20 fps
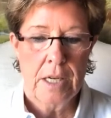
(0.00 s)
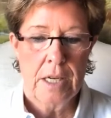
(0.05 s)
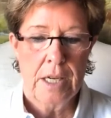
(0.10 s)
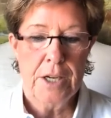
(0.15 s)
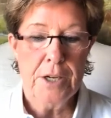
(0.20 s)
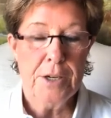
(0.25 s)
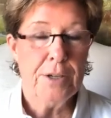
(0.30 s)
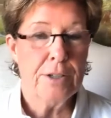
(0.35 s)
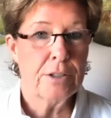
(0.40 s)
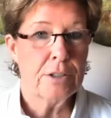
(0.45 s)

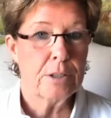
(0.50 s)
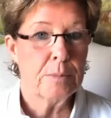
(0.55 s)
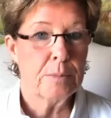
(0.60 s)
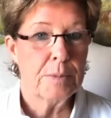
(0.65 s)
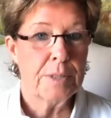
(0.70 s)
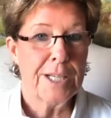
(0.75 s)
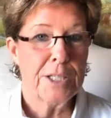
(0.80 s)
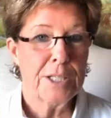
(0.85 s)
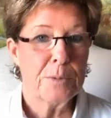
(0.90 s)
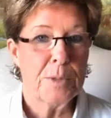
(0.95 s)
here are
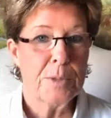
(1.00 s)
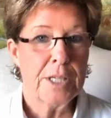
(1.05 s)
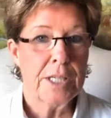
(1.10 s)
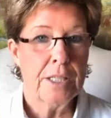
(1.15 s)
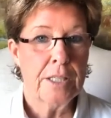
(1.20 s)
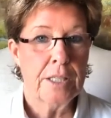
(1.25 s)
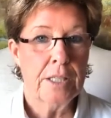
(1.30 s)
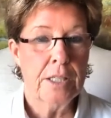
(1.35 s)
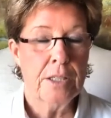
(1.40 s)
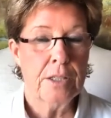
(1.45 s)
some things we
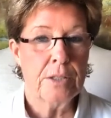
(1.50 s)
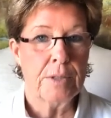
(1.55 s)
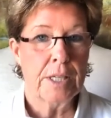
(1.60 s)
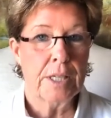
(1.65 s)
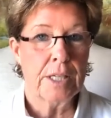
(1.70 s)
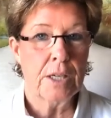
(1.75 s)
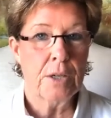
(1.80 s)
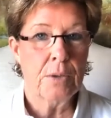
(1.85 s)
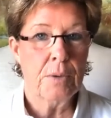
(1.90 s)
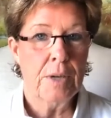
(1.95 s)
can do.
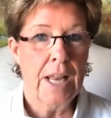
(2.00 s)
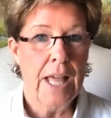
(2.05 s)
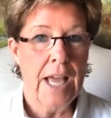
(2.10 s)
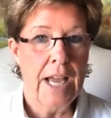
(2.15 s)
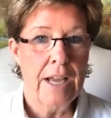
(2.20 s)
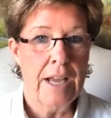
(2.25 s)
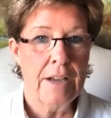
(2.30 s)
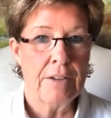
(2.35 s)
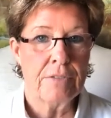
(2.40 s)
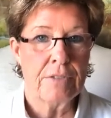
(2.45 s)
Now, don't
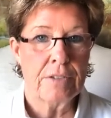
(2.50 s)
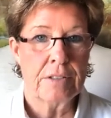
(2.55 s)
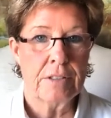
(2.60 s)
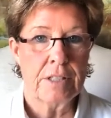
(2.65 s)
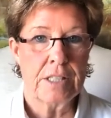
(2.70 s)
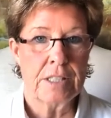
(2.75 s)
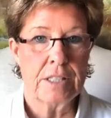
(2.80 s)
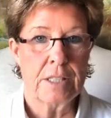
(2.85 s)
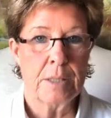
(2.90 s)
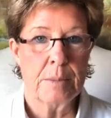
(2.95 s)
laugh
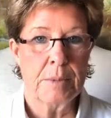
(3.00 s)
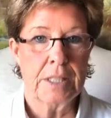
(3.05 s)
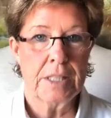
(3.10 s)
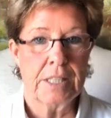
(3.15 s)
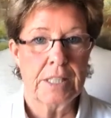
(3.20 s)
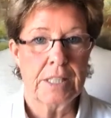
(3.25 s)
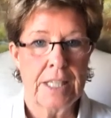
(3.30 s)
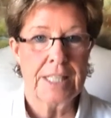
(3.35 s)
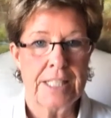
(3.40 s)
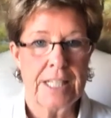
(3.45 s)
at some of the
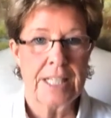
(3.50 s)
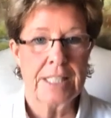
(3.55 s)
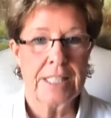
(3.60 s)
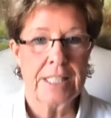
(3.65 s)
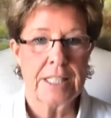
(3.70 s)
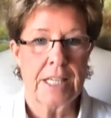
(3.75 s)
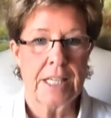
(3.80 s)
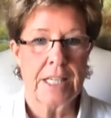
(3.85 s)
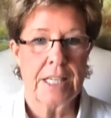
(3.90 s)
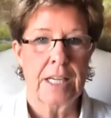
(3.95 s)
things I
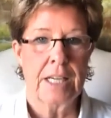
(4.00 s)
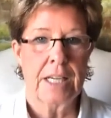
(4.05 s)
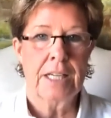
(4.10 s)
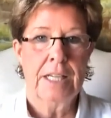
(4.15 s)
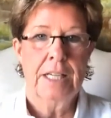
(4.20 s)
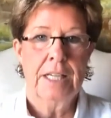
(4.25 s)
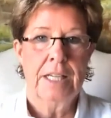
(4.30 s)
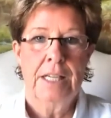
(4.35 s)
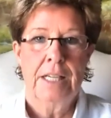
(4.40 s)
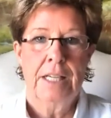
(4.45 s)
say.
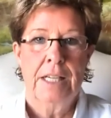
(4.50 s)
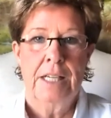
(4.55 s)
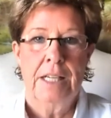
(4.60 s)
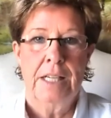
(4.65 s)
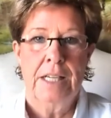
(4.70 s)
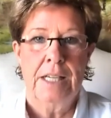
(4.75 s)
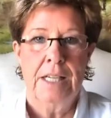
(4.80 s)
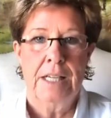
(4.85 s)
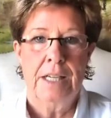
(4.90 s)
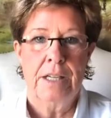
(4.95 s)

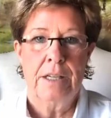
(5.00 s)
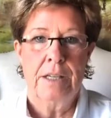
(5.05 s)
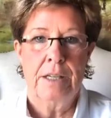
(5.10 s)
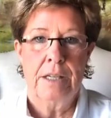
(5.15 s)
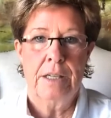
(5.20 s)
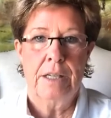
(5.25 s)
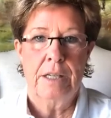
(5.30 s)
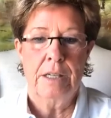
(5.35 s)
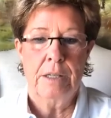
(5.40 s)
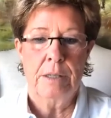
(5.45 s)

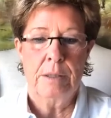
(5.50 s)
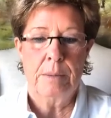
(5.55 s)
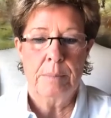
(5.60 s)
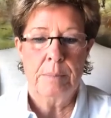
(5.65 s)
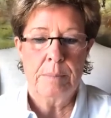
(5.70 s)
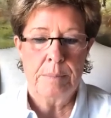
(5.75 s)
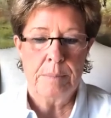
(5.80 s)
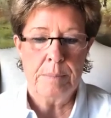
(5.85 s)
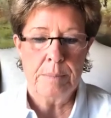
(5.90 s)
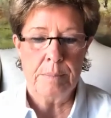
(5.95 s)

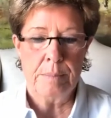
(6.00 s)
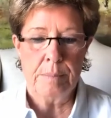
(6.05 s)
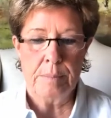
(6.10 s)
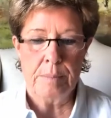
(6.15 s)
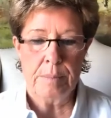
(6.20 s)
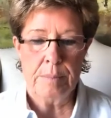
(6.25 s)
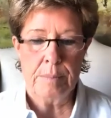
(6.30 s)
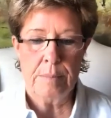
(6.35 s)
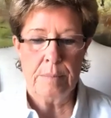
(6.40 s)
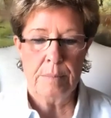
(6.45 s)
Um,
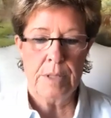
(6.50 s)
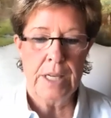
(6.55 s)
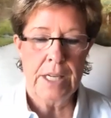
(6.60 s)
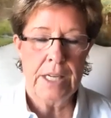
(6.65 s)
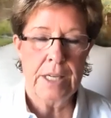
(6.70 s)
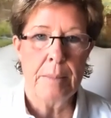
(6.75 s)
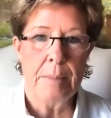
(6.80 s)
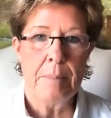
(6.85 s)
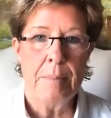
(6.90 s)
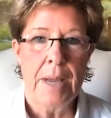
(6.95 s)
you
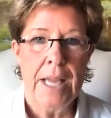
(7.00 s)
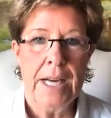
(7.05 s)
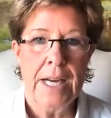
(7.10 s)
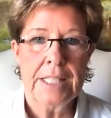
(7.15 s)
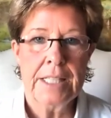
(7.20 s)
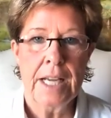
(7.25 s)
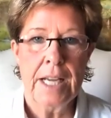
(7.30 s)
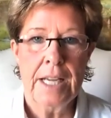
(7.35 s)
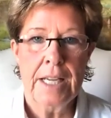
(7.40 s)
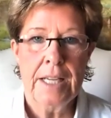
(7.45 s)
need to
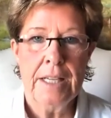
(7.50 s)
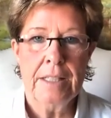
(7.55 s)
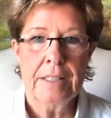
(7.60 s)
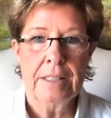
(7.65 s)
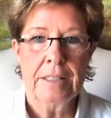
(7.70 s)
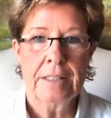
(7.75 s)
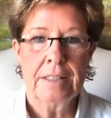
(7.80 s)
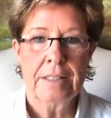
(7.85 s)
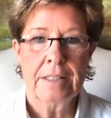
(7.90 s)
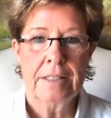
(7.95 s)
meditate,
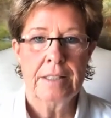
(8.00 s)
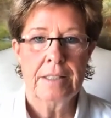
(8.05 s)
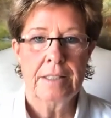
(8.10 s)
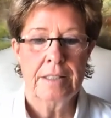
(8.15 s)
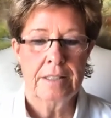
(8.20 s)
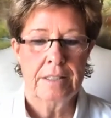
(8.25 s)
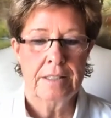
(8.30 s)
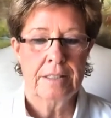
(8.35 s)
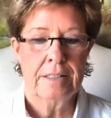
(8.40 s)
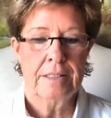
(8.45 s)

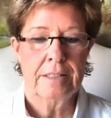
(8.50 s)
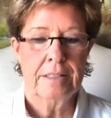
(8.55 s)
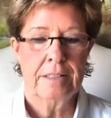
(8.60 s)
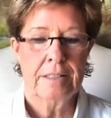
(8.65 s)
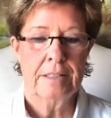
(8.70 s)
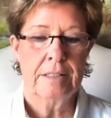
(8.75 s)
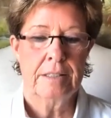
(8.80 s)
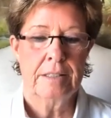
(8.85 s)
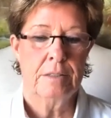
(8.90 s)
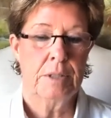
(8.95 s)

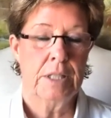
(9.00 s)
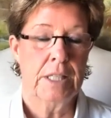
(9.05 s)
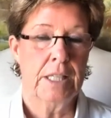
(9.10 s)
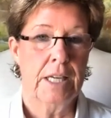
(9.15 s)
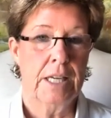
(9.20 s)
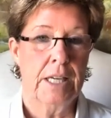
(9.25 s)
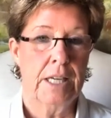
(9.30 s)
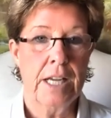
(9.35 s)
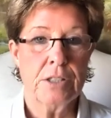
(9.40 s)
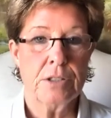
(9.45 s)

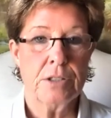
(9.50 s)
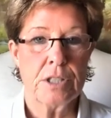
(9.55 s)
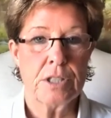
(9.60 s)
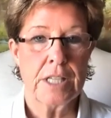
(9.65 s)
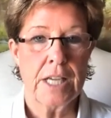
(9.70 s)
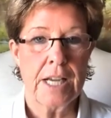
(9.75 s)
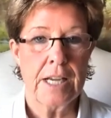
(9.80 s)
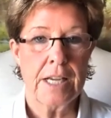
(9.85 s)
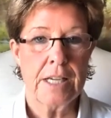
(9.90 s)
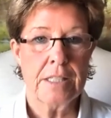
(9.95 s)
can
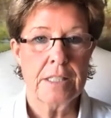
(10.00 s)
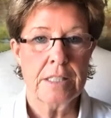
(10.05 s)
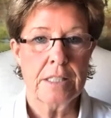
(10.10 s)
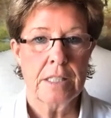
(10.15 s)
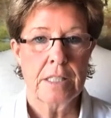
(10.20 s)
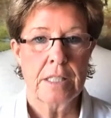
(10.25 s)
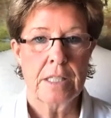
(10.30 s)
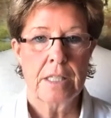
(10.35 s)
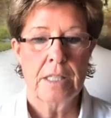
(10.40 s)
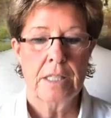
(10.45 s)
exercise,
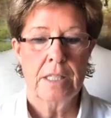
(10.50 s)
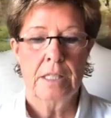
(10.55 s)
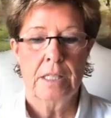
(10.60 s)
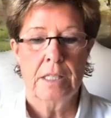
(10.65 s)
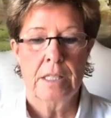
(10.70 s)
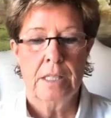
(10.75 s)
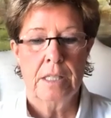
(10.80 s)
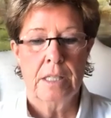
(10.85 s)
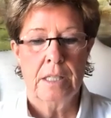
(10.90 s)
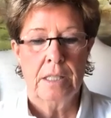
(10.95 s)

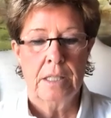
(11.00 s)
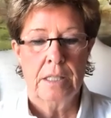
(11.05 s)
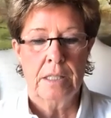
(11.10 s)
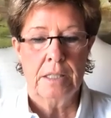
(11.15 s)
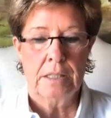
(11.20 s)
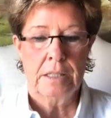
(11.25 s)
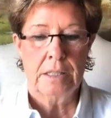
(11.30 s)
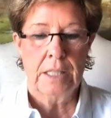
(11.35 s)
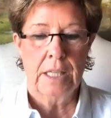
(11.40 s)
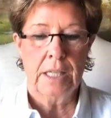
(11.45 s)

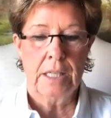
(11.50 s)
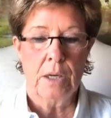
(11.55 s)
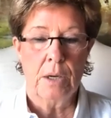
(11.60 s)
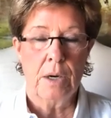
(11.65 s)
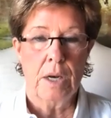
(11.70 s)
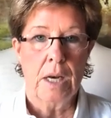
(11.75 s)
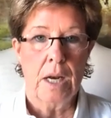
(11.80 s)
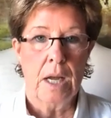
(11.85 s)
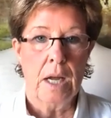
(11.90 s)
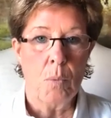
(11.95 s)
take
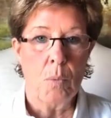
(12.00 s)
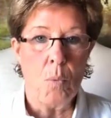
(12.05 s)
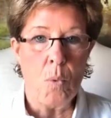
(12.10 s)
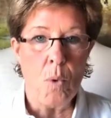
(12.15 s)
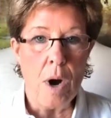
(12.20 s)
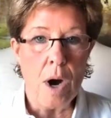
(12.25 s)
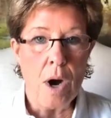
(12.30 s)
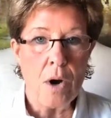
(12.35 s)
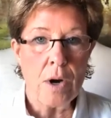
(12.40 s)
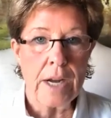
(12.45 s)
a, a
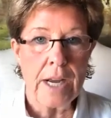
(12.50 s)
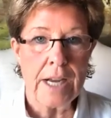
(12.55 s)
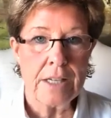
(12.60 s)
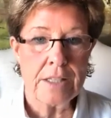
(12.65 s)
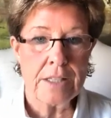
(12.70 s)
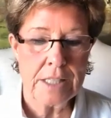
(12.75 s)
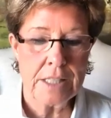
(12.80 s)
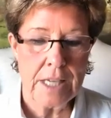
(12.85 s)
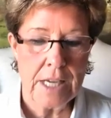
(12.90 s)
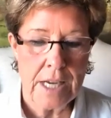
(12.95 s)
walk
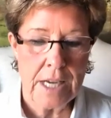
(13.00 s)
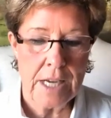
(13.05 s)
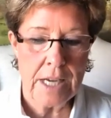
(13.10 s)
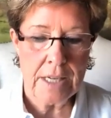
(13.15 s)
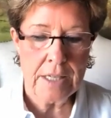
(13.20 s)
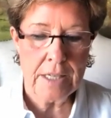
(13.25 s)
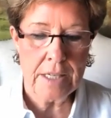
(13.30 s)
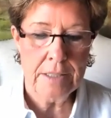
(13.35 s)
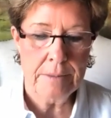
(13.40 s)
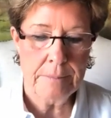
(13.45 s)

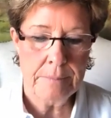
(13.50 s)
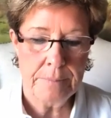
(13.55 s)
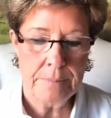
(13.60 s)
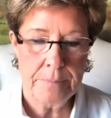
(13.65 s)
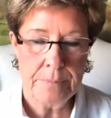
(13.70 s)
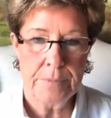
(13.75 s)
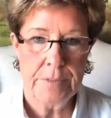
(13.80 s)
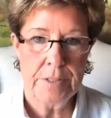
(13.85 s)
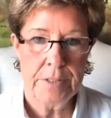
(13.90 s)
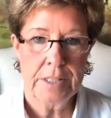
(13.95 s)
outside,
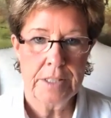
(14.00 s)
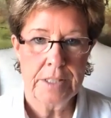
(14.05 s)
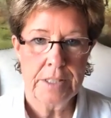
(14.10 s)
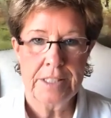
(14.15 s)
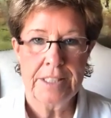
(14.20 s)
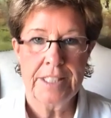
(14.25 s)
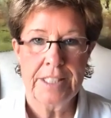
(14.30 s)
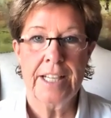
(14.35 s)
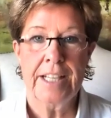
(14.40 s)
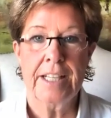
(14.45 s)

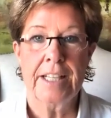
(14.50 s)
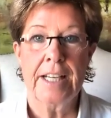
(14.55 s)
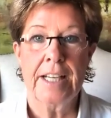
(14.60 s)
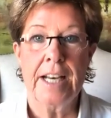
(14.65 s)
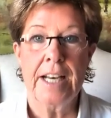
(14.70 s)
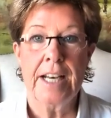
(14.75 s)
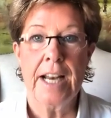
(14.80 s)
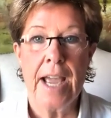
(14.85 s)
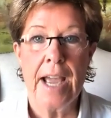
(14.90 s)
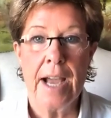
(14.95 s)
take a
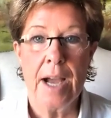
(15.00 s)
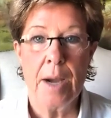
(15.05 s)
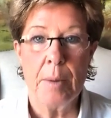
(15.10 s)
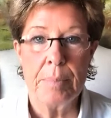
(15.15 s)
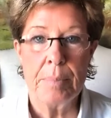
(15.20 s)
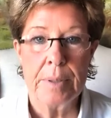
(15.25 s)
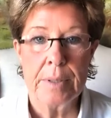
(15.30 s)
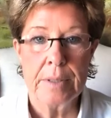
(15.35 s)
nap,